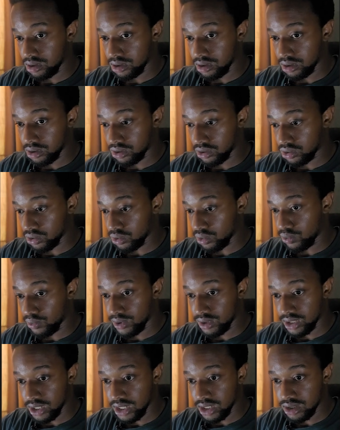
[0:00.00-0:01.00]
So
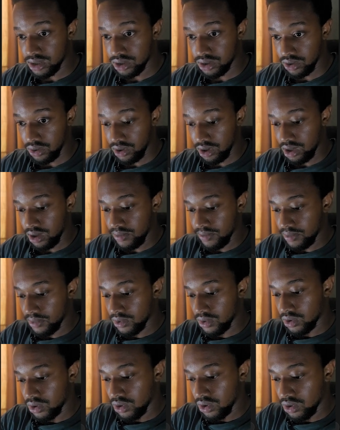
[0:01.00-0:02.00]
with S3,
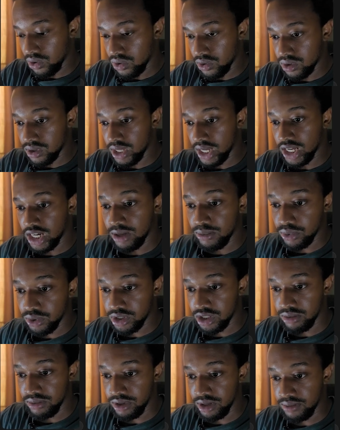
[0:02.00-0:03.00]
use
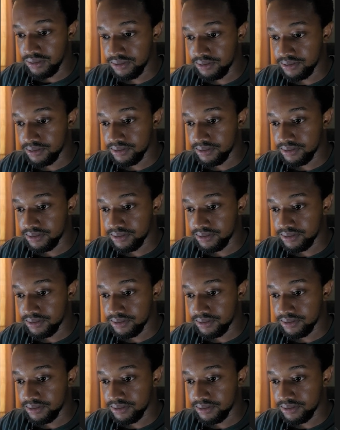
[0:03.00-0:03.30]
DynamoDB.